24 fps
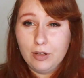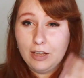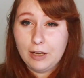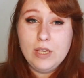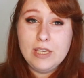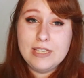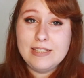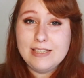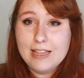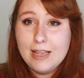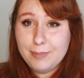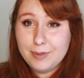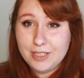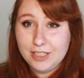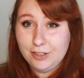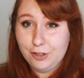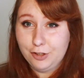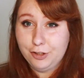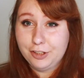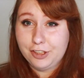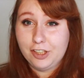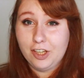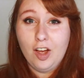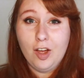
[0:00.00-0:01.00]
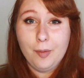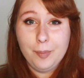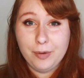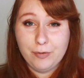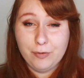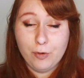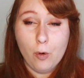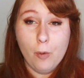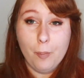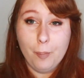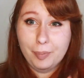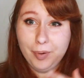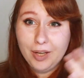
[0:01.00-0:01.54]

Like, we slept in her car before,